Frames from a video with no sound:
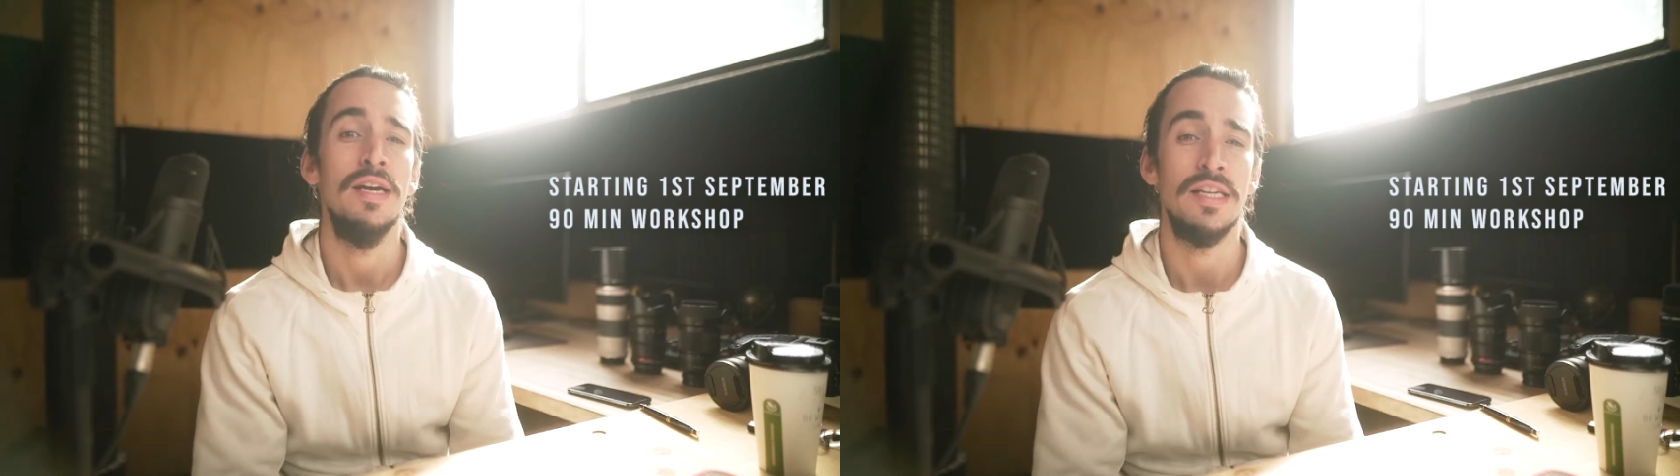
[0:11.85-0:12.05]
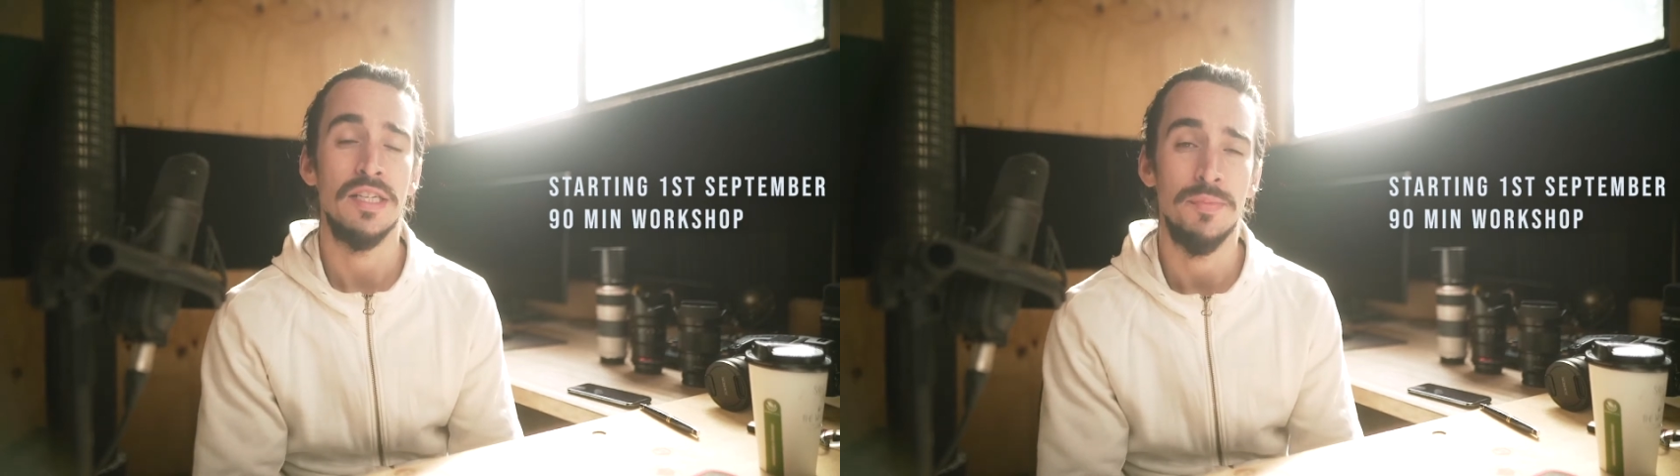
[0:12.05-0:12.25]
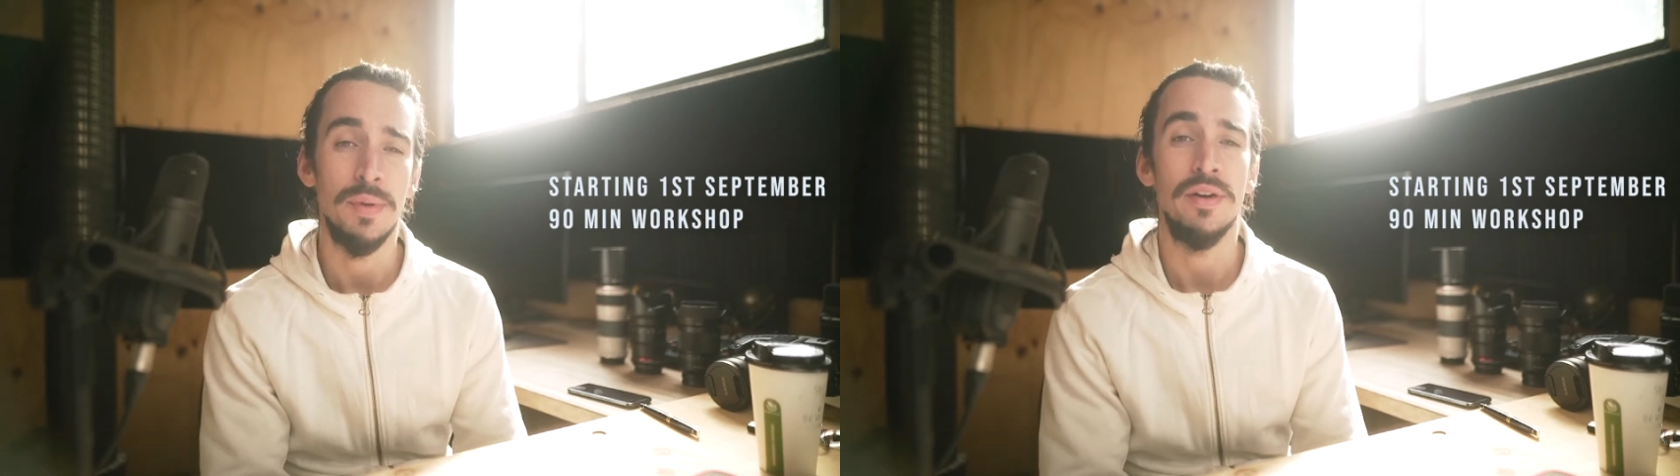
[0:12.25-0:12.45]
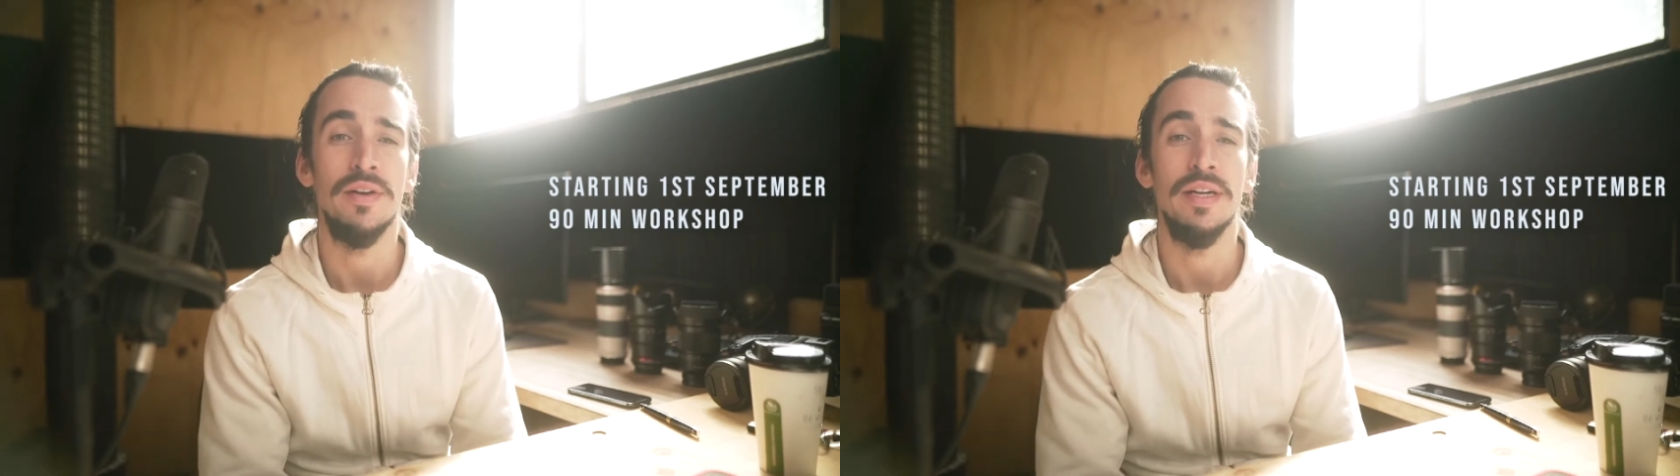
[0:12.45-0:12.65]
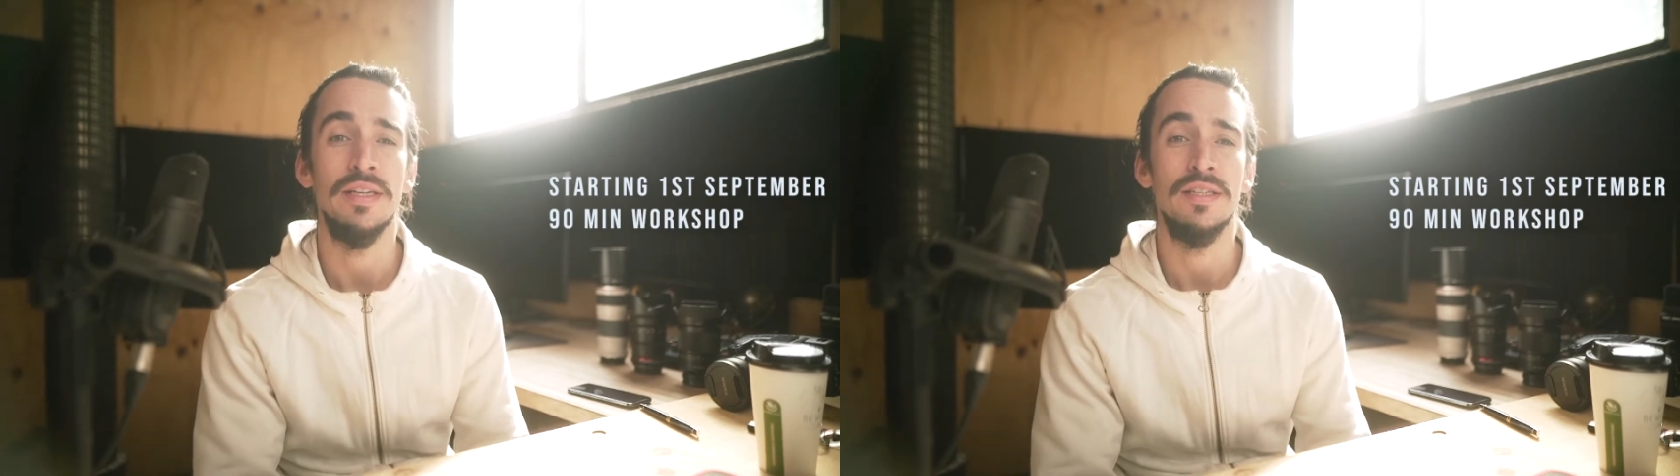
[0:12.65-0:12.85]

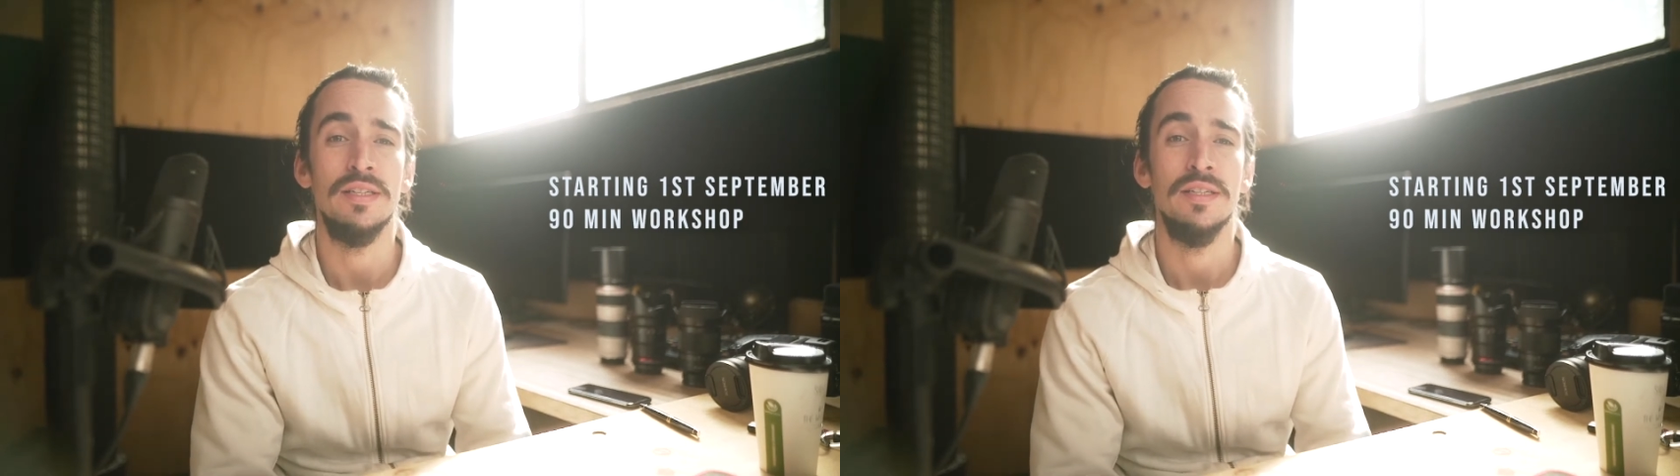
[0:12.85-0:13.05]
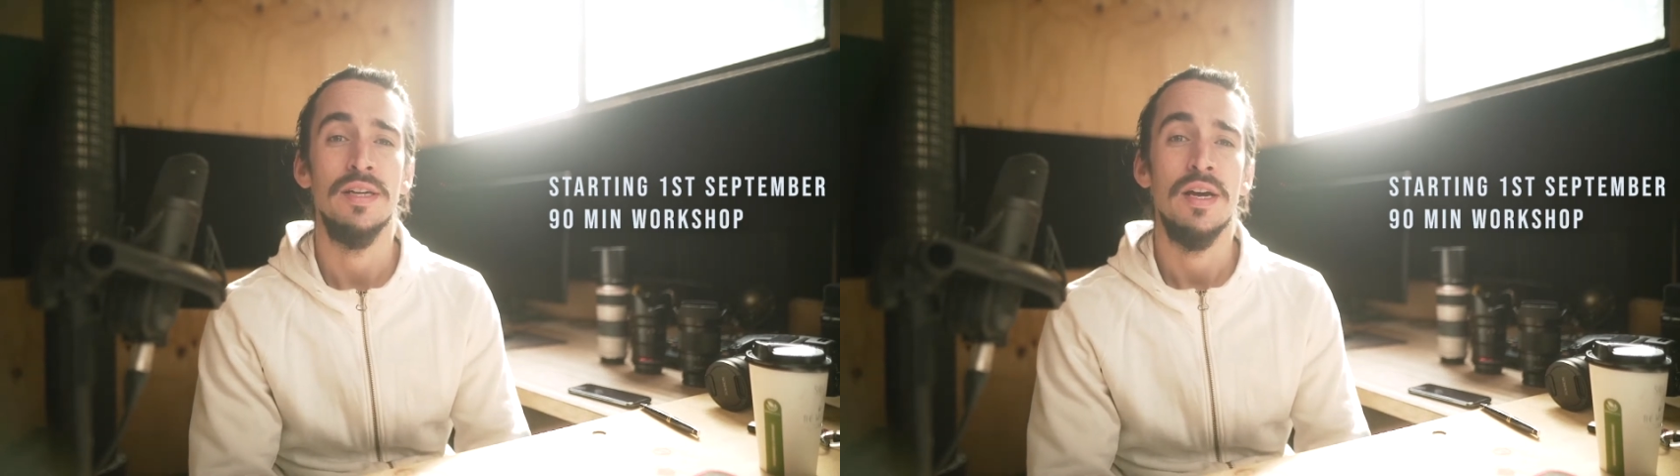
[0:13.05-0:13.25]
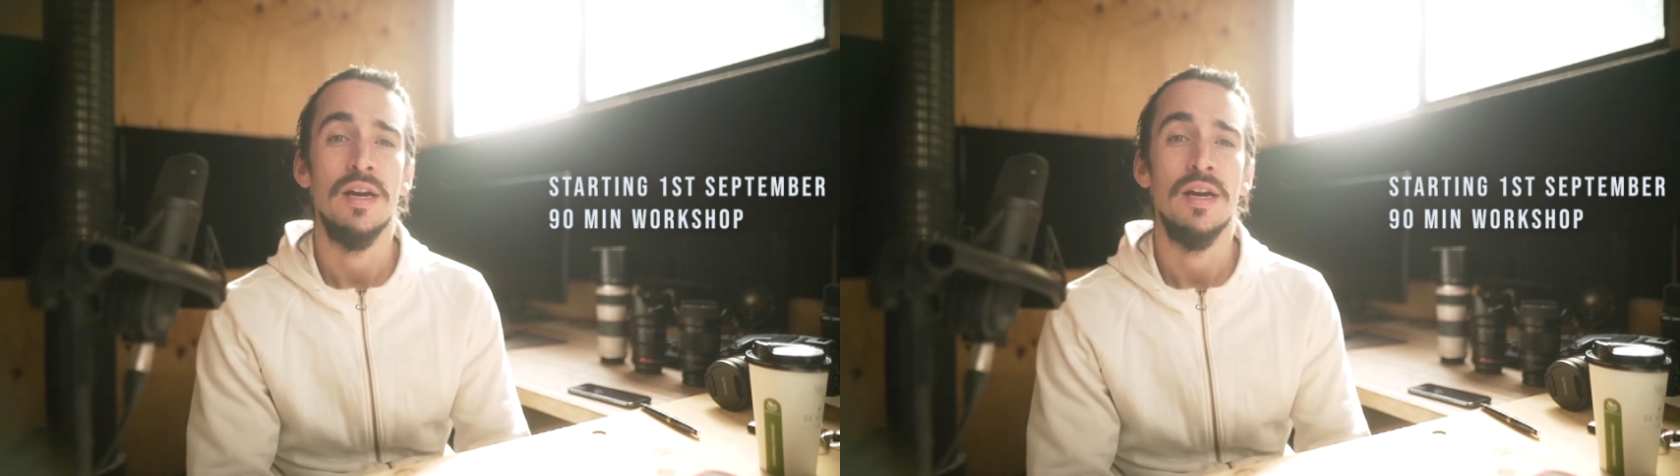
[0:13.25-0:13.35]
experience,